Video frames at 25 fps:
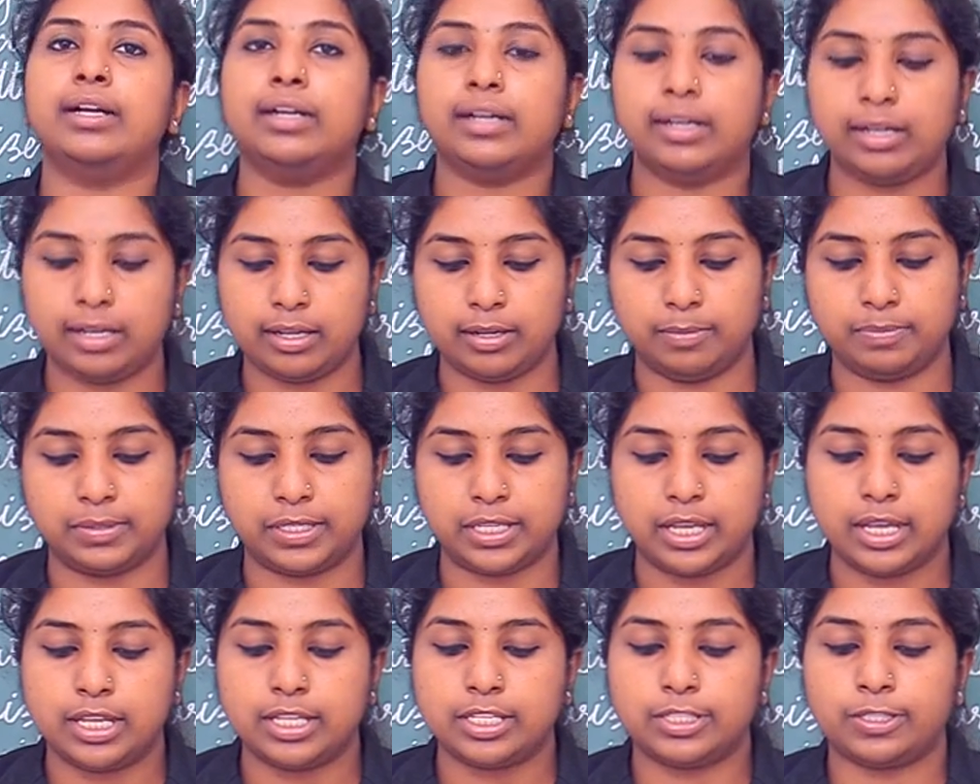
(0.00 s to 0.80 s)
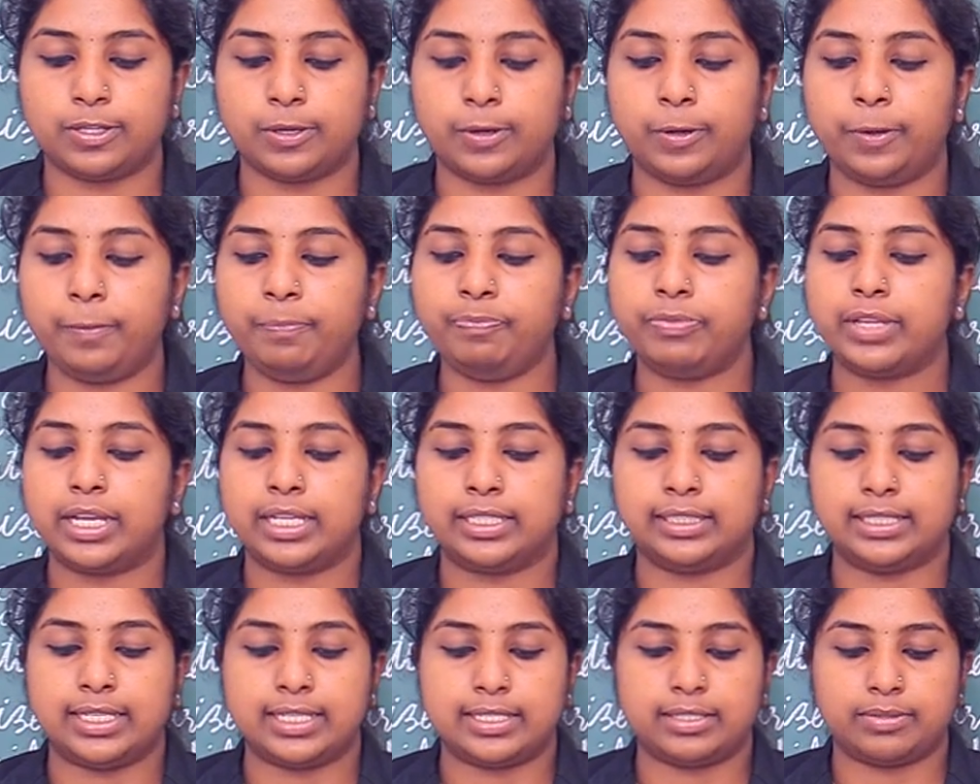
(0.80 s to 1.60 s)
herbs. So
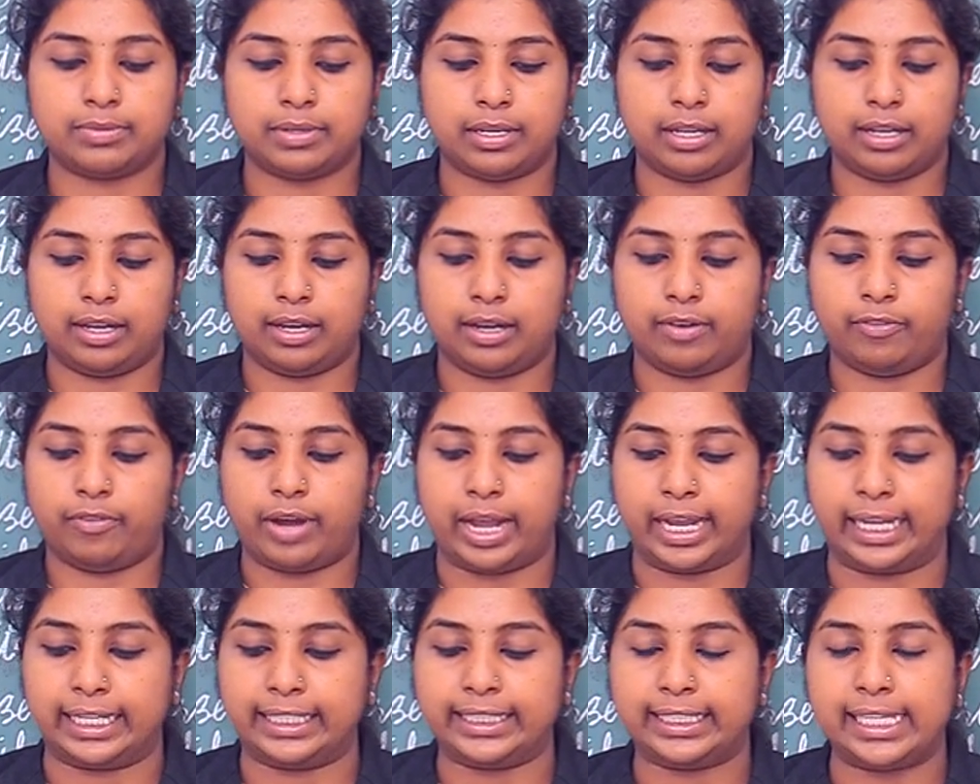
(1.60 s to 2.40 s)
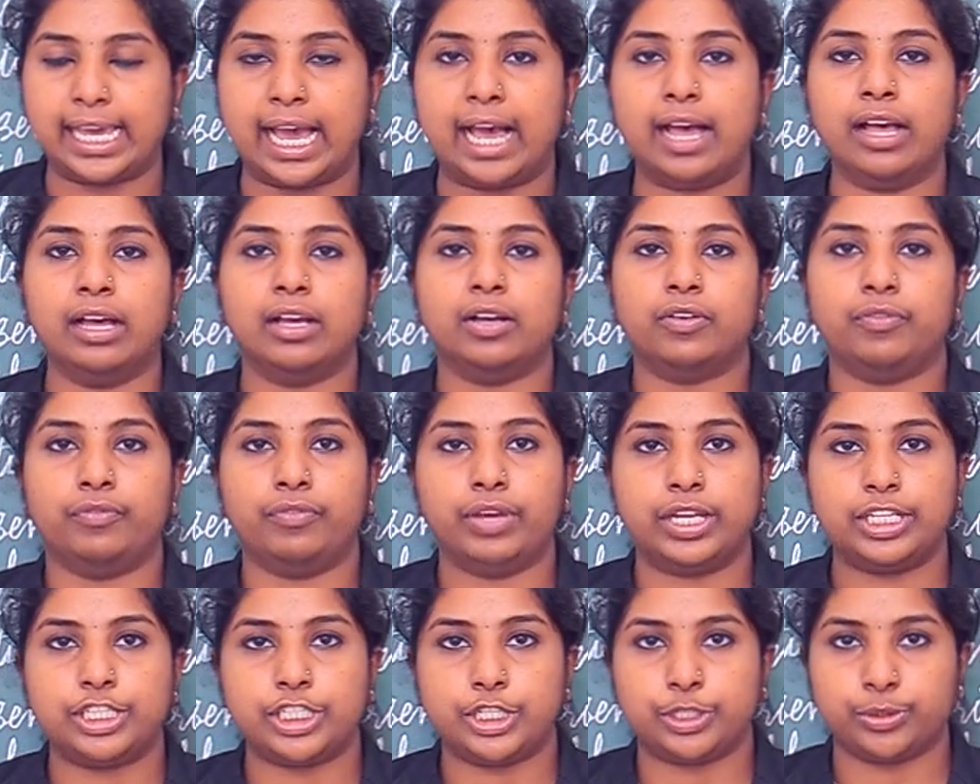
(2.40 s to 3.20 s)
this Vaidya
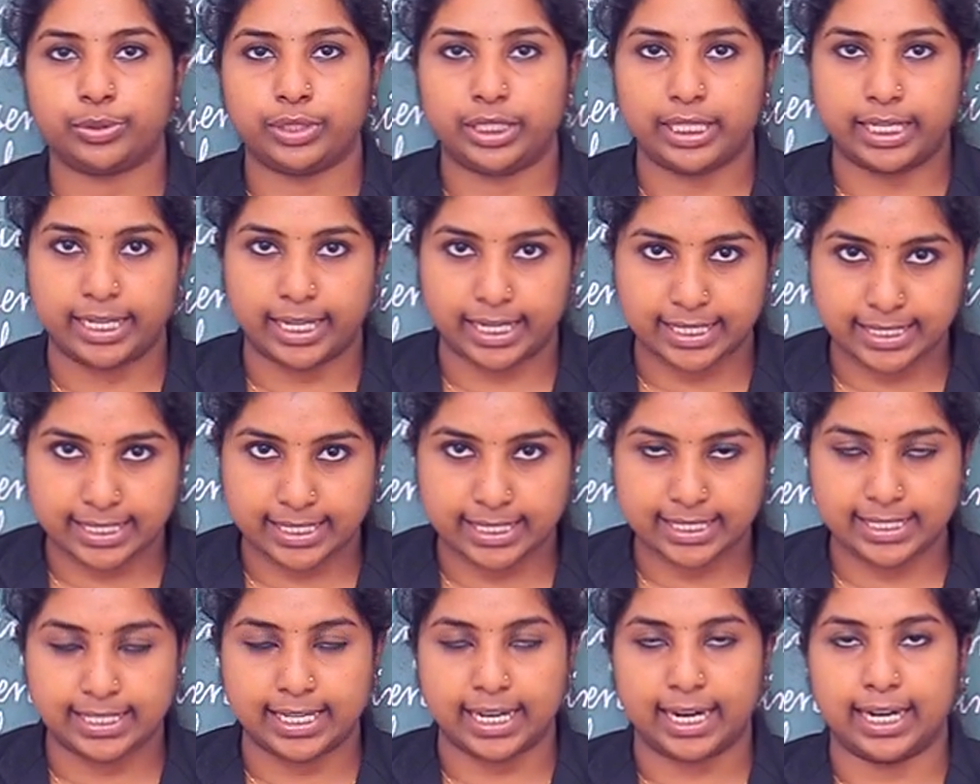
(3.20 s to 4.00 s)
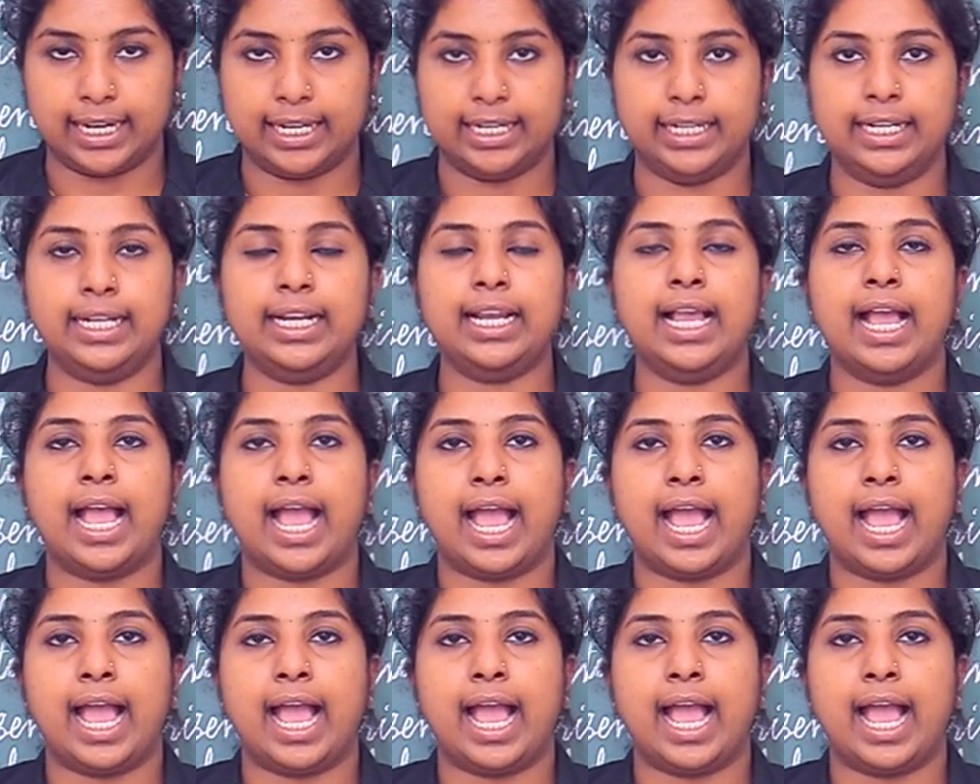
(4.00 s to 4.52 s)
went to the next jungle